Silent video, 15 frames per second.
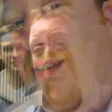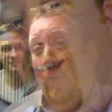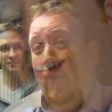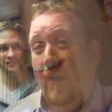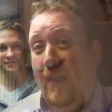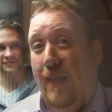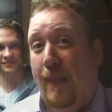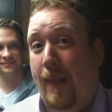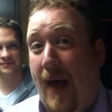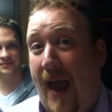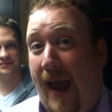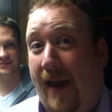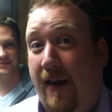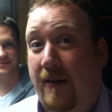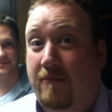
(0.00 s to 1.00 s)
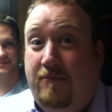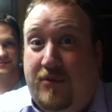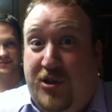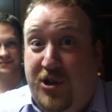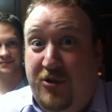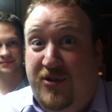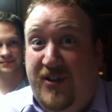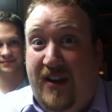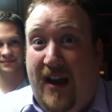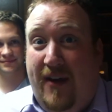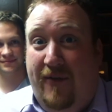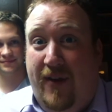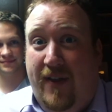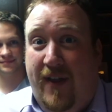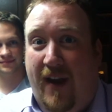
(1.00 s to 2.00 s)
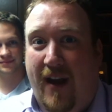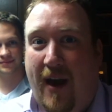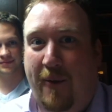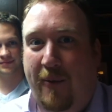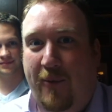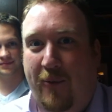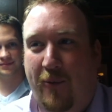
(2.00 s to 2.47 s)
I really like juicing everything, I